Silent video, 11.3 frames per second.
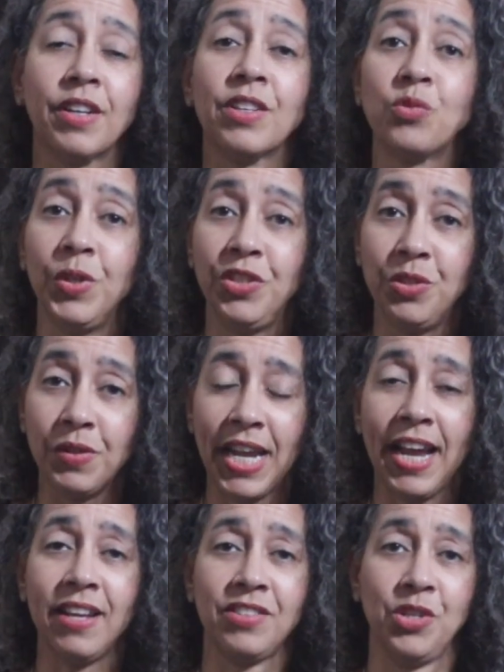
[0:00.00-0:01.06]
Because when you
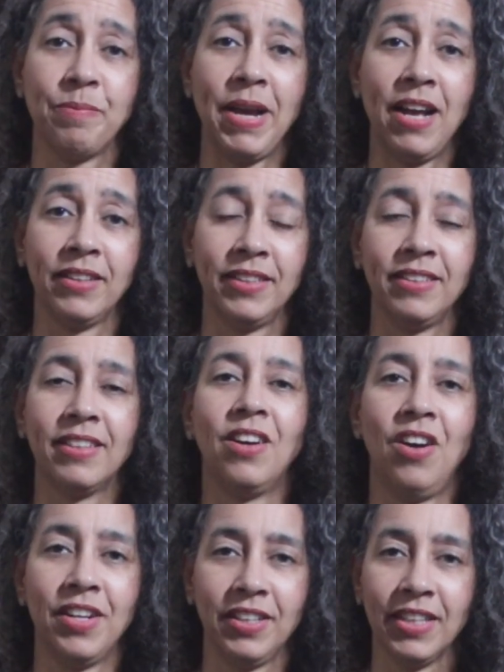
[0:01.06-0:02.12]
cast your ballot
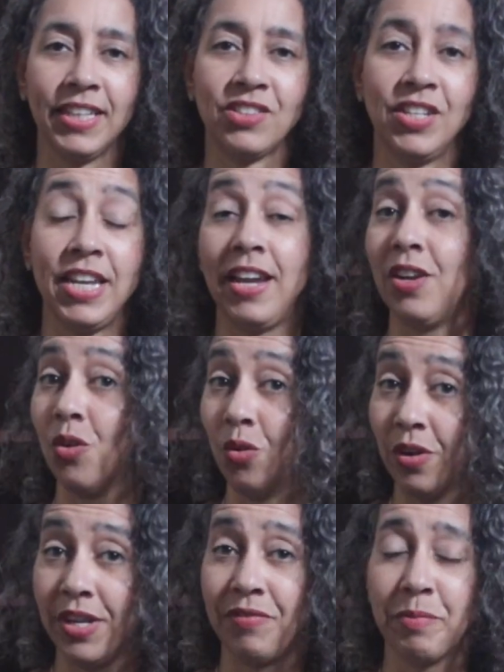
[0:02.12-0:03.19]
on election day
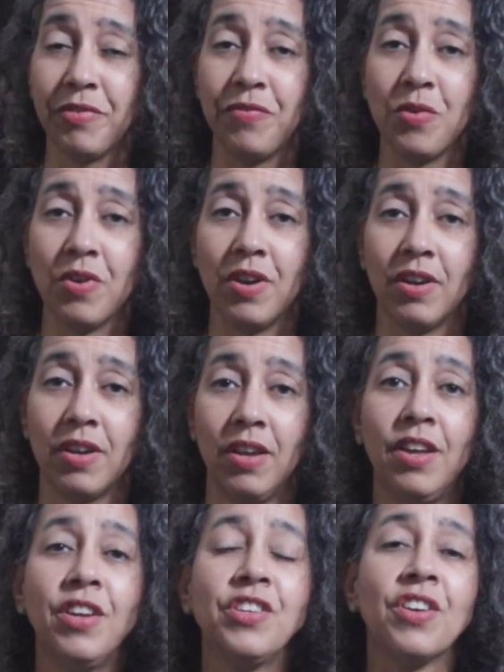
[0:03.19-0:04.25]
or even before,
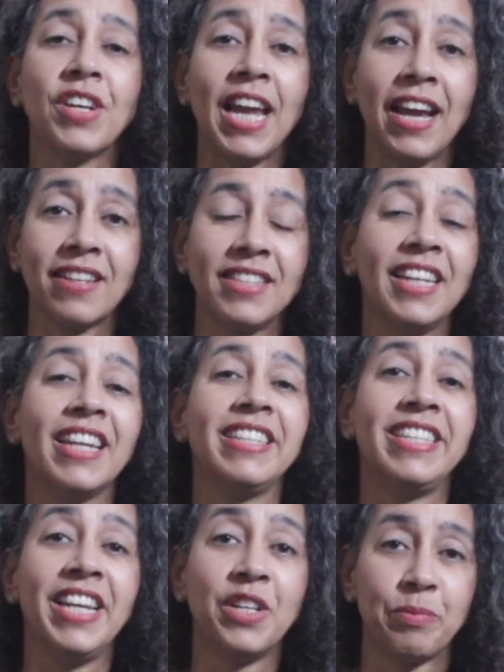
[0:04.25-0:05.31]
you're casting a
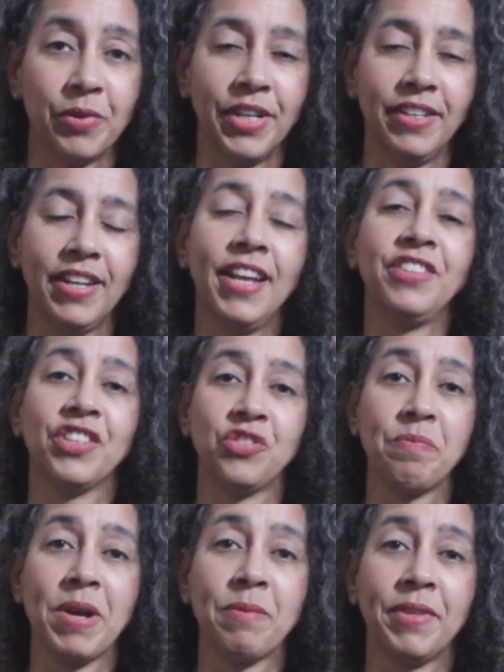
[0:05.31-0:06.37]
data point. And just
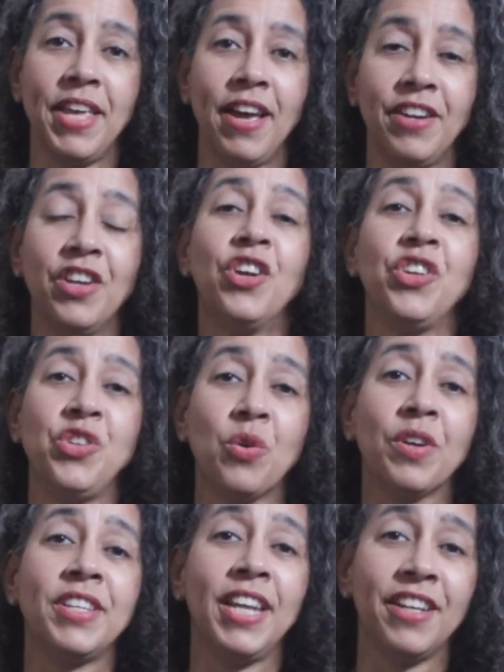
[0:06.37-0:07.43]
remember that
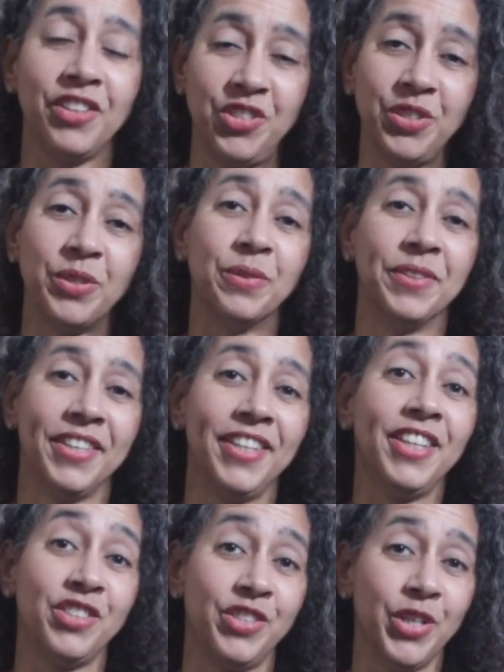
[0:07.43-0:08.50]
your data too
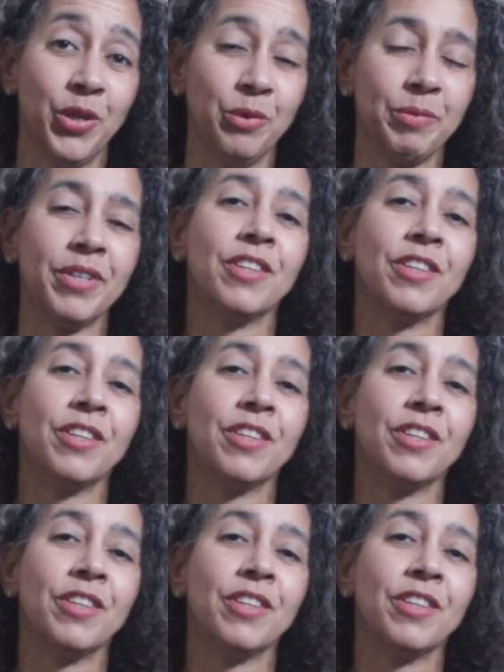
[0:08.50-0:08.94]
is dope.